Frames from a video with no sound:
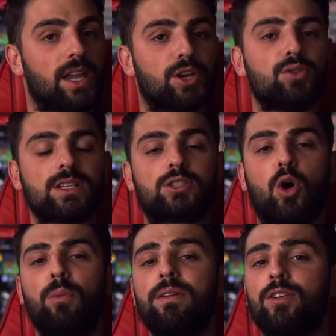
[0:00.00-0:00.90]
It uses
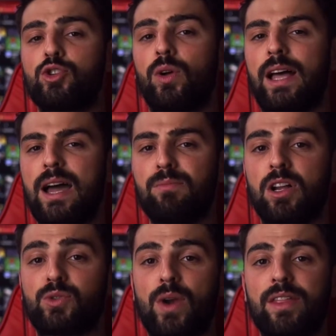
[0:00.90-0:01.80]
Dolby Virtual
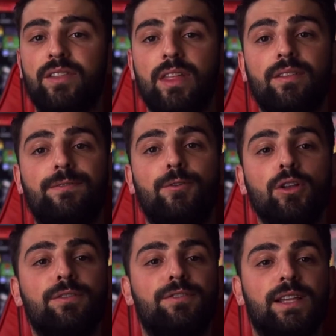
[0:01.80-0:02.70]
Atmos rather than the
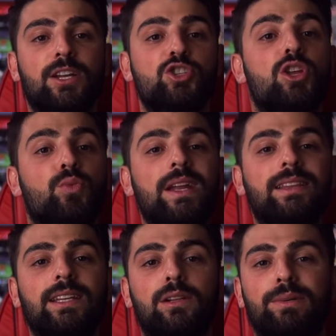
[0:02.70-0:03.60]
full-fledged
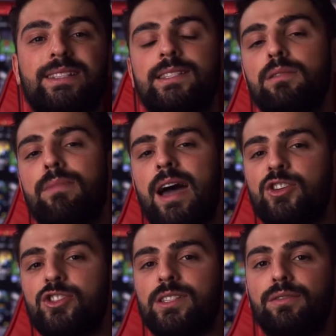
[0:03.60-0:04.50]
real deal, but still
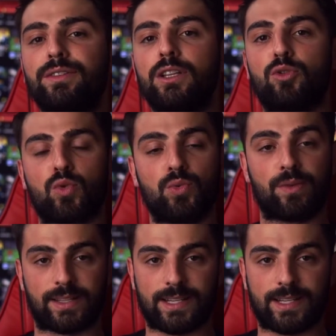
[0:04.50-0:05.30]
manages to fill a room with